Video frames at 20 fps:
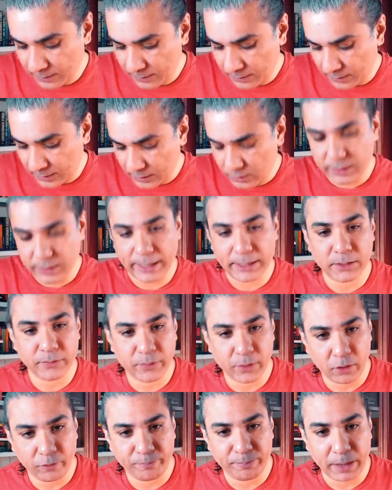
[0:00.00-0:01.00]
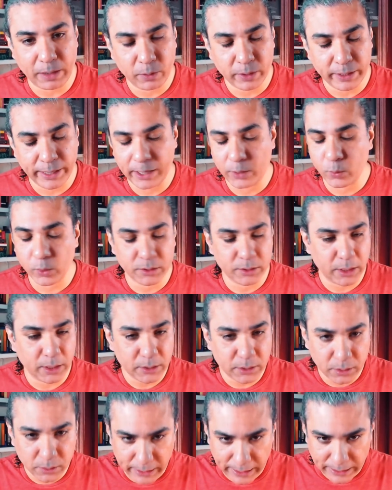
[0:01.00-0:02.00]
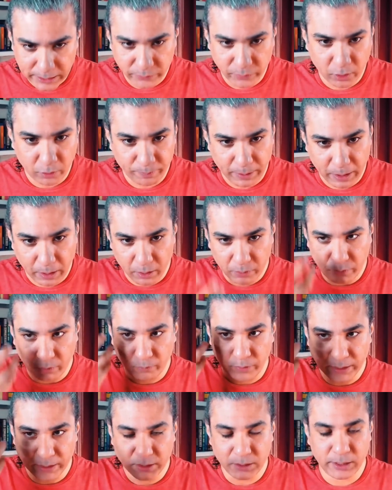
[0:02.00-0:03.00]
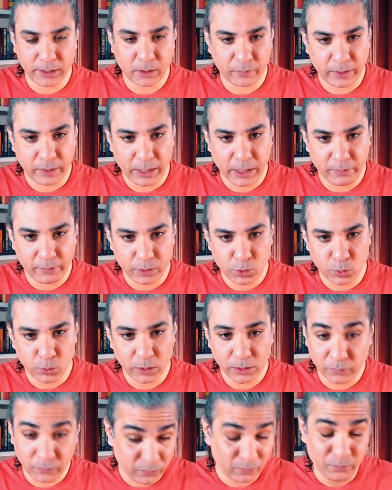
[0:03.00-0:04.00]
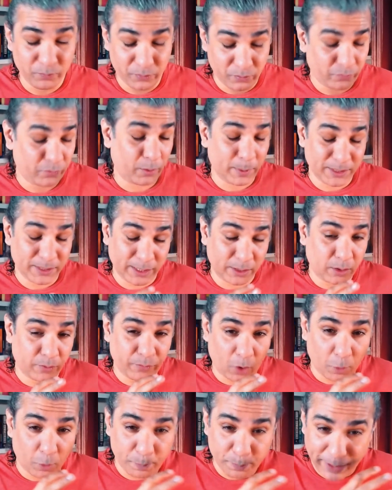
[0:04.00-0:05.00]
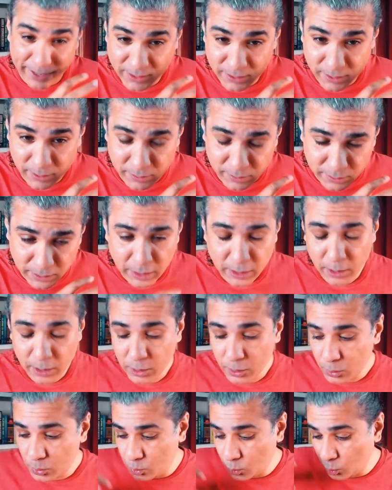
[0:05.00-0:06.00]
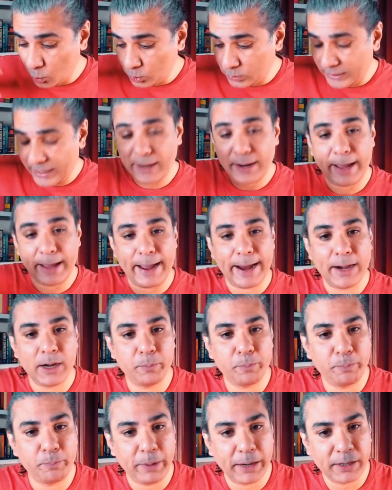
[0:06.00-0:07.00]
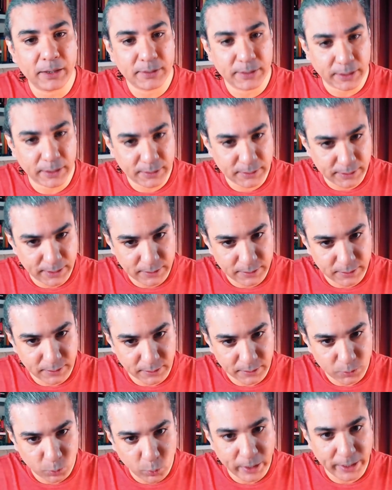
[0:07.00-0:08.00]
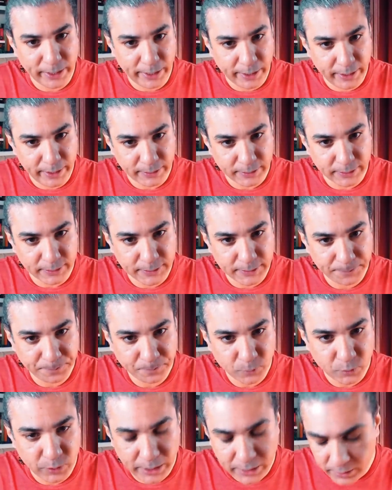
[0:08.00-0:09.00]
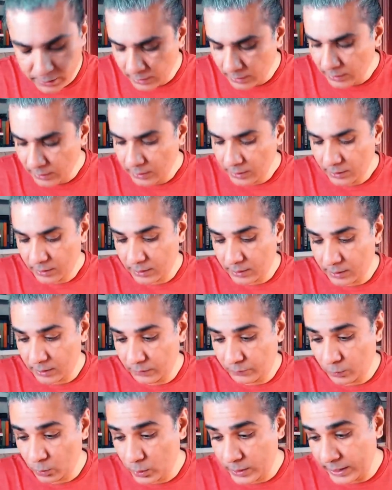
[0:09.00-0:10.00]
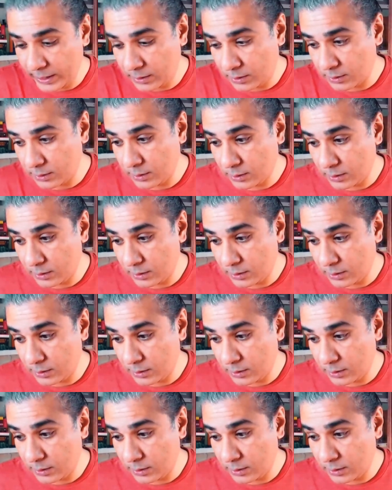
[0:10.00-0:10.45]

the transfer of power, it was just a transfer of power from one set of individuals, from a set of oppressors, to their hand-picked successors who were Indians, right? If you look at